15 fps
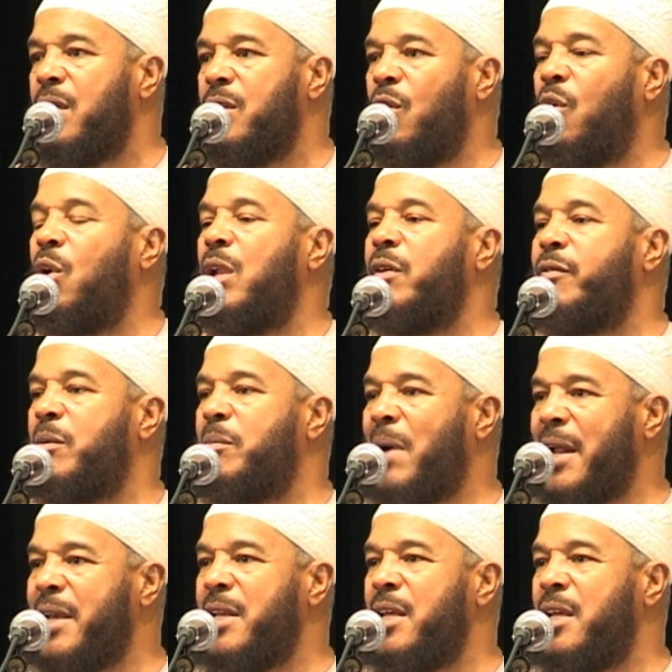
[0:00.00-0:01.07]
the whole of her
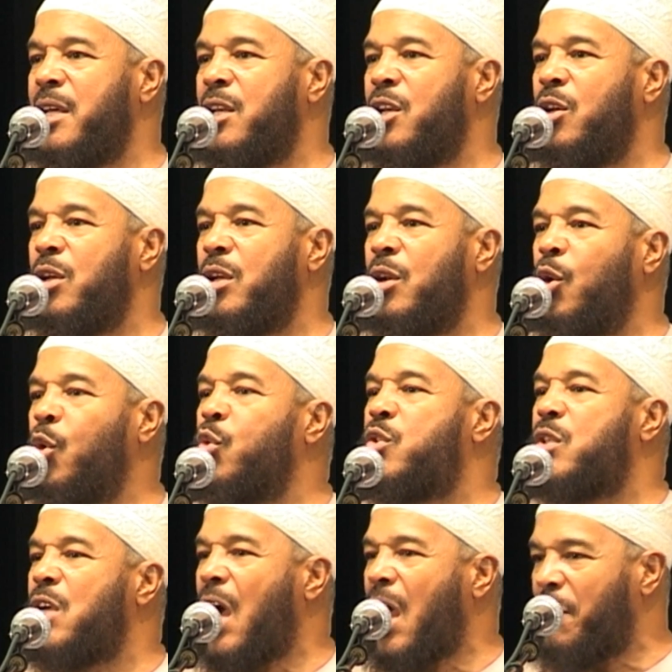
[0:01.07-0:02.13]
body in a loose
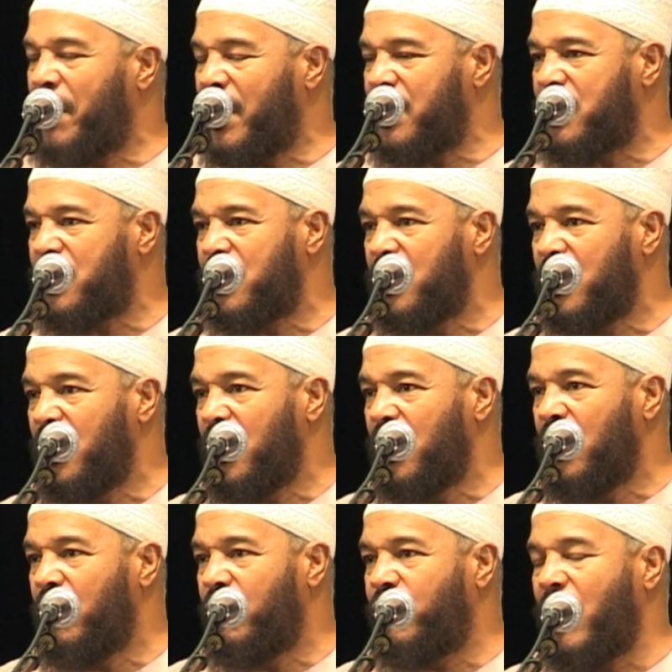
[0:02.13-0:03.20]
garment
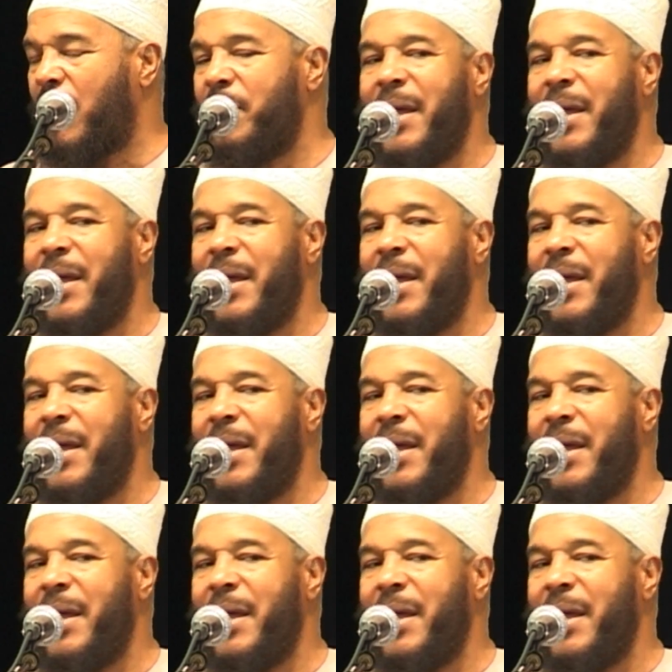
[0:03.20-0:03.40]
from